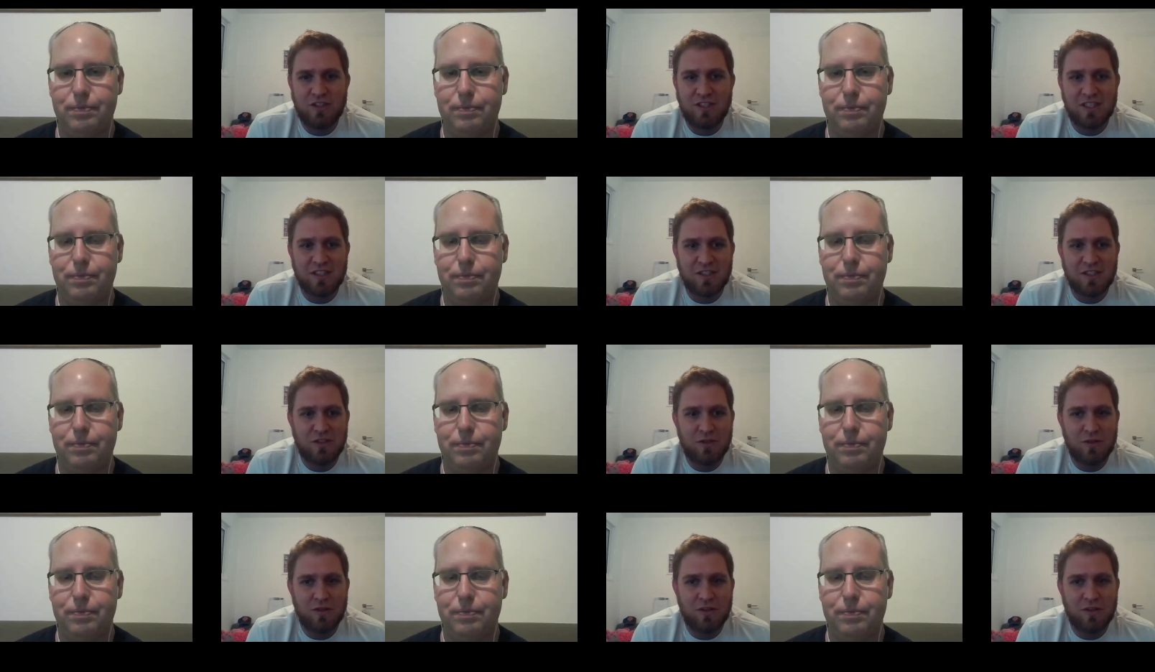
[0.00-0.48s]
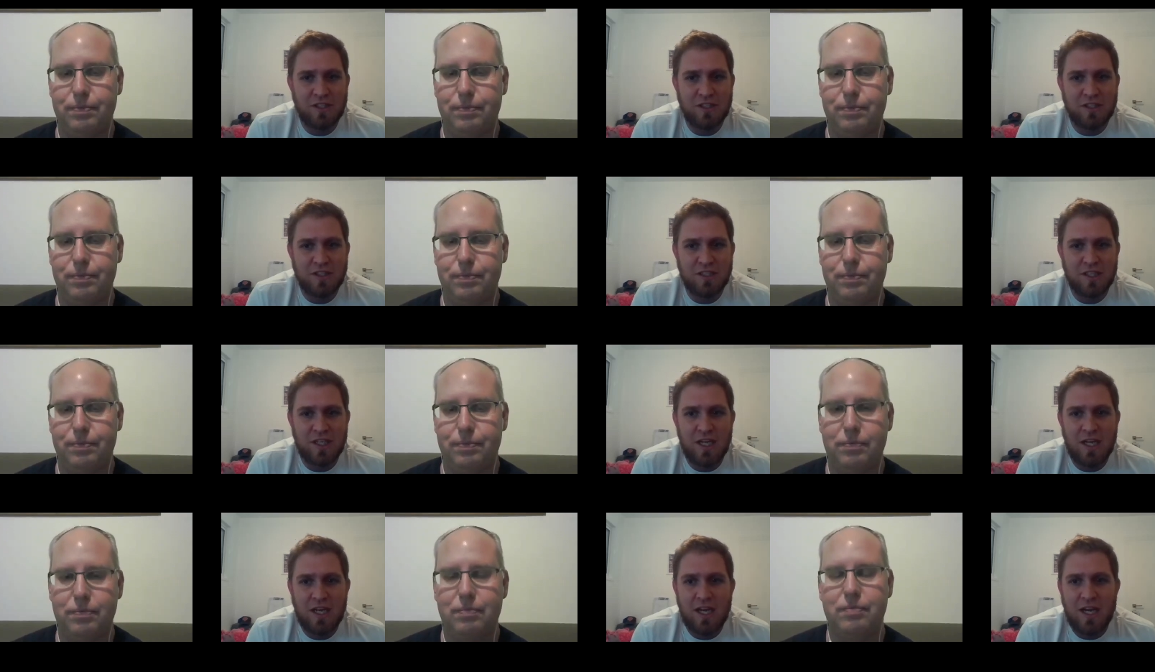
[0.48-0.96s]
Speaker 1: interesting
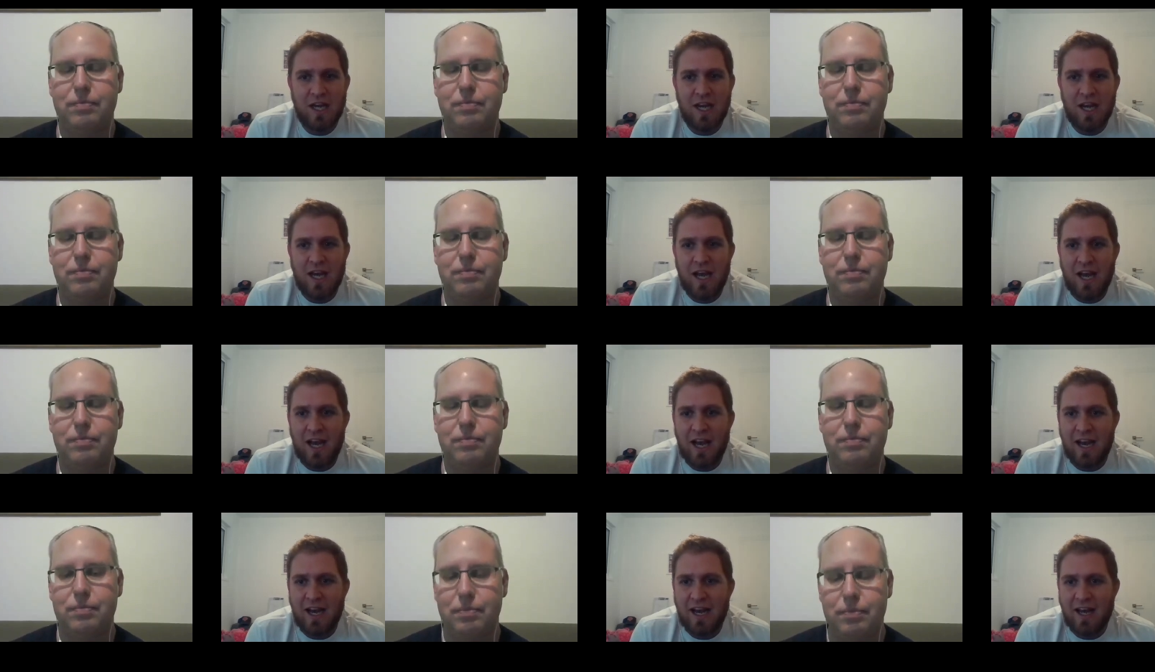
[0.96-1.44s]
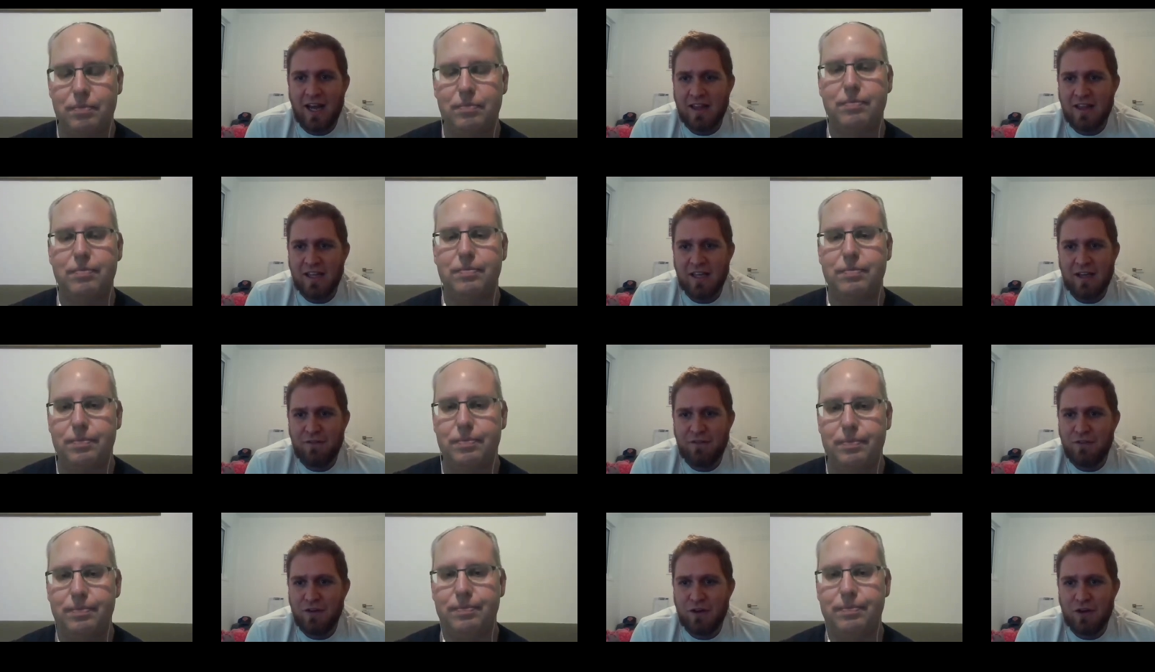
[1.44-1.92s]
stories. And I
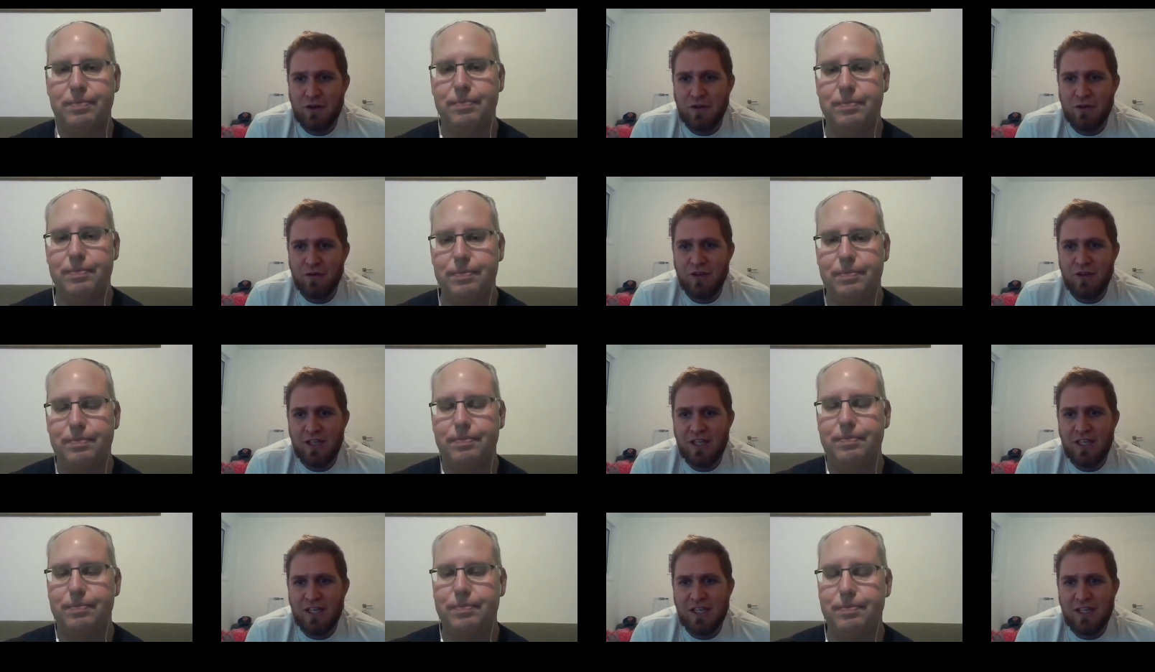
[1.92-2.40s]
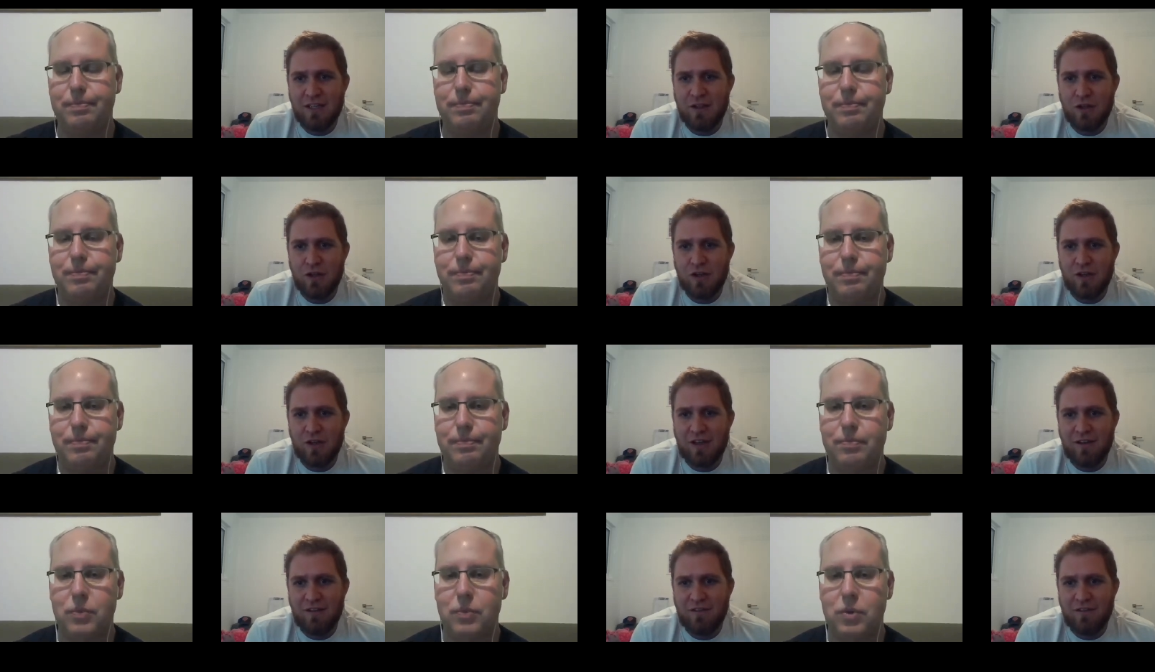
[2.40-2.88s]
think if you're really
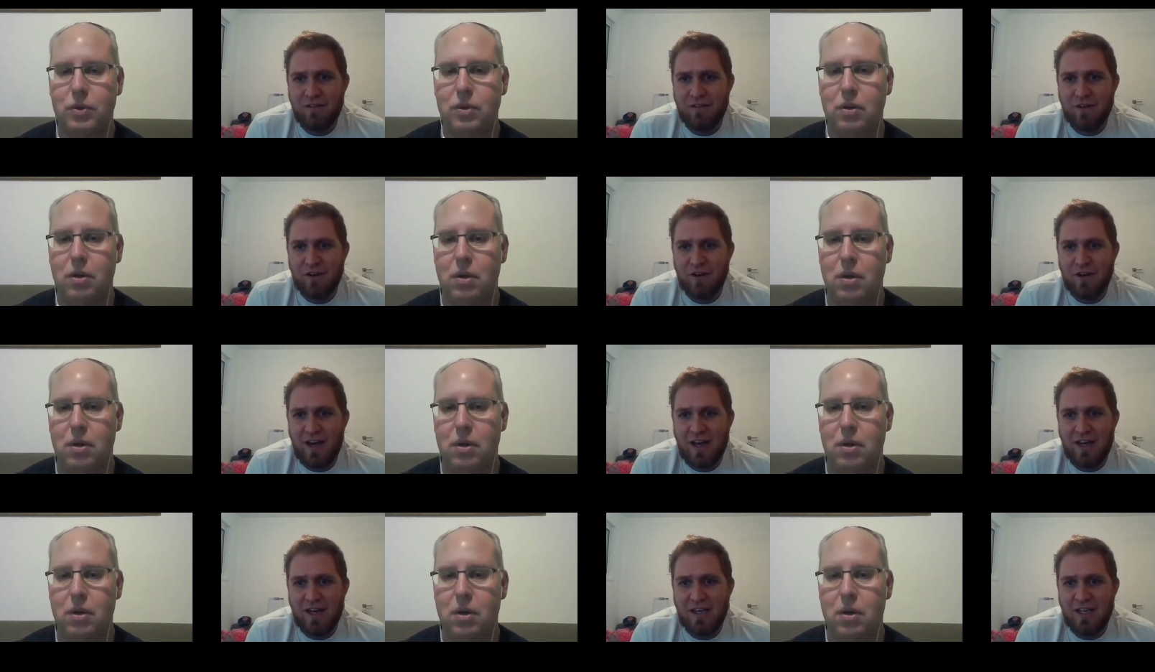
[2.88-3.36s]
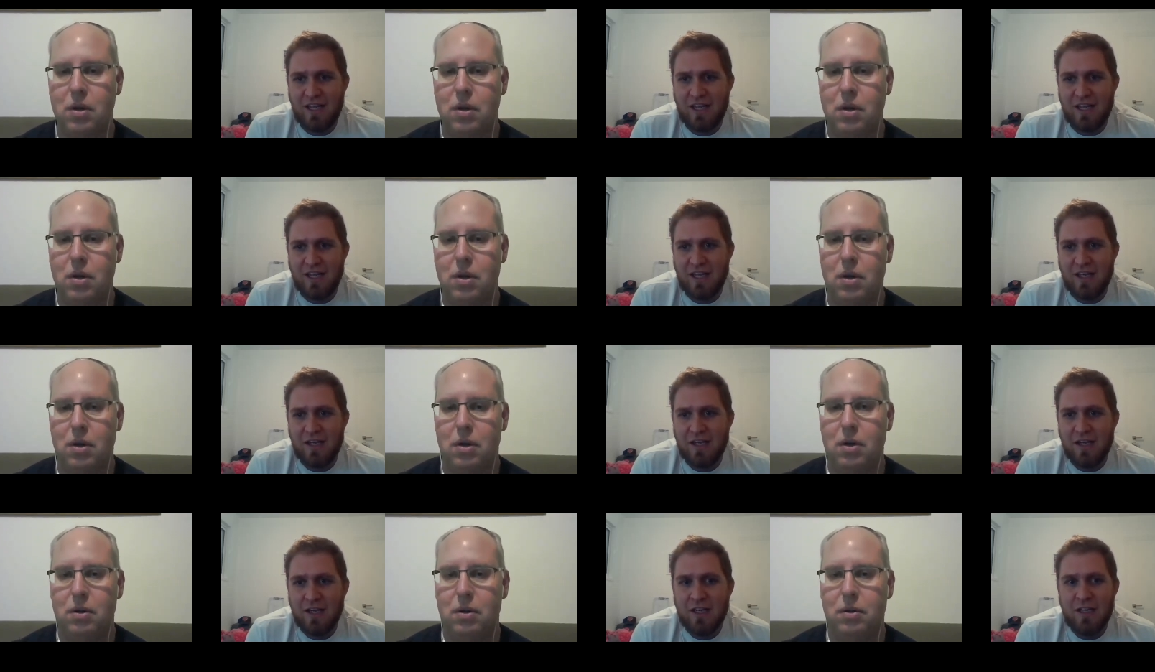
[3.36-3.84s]
looking for
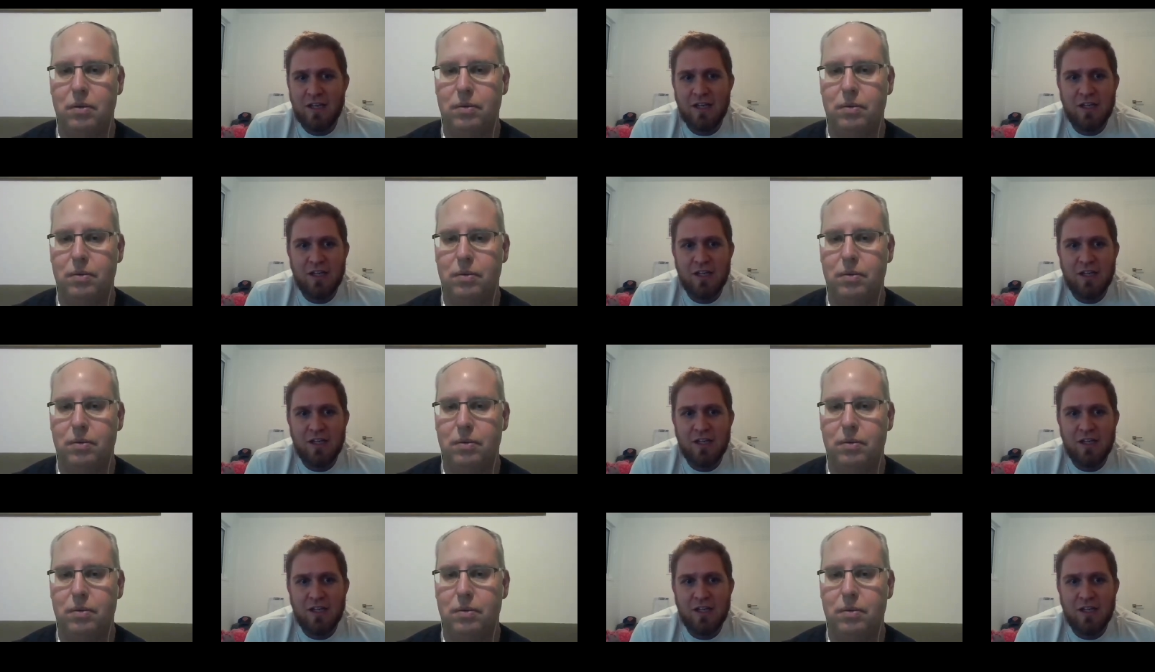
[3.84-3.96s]
any